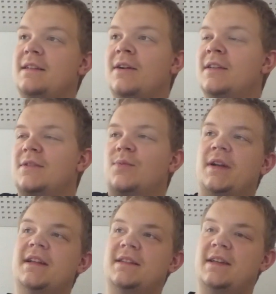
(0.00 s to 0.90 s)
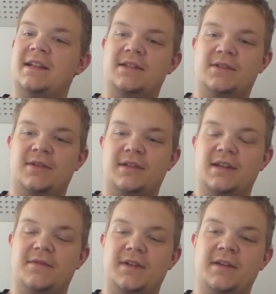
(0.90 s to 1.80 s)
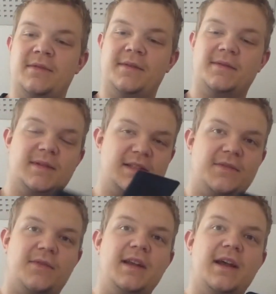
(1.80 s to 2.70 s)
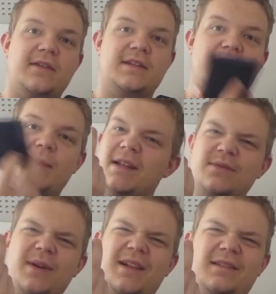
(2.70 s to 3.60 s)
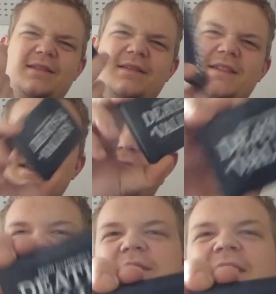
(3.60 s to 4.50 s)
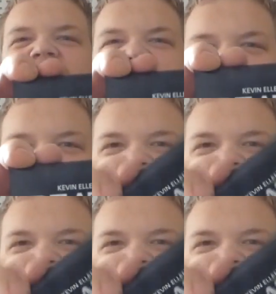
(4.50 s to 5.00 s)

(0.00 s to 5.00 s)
On this one, the answer is unclear, but even if it was a 3 out of 10, I might as well. It's so tiny.